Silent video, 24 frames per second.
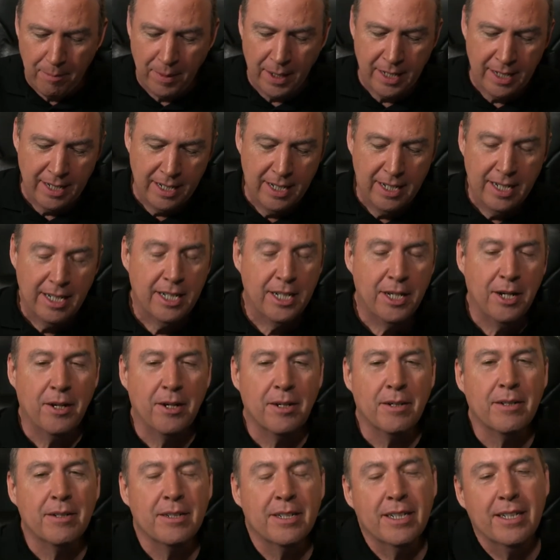But, you
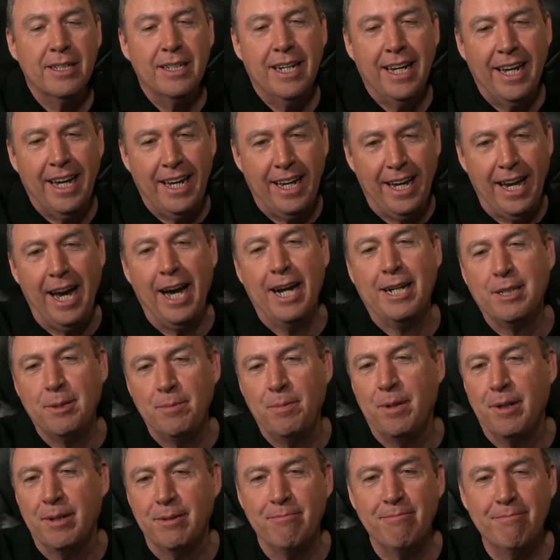know,
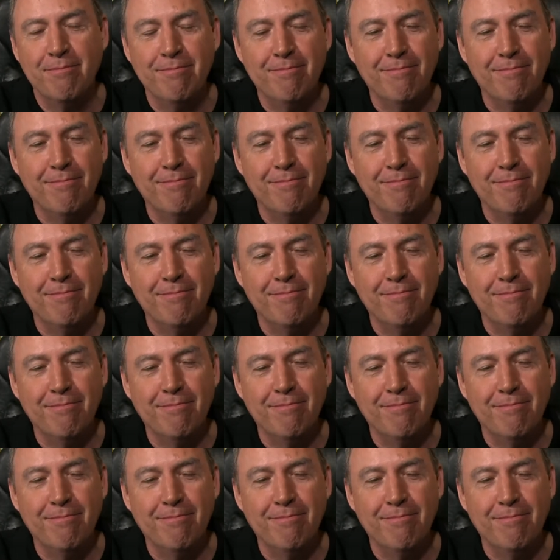expert.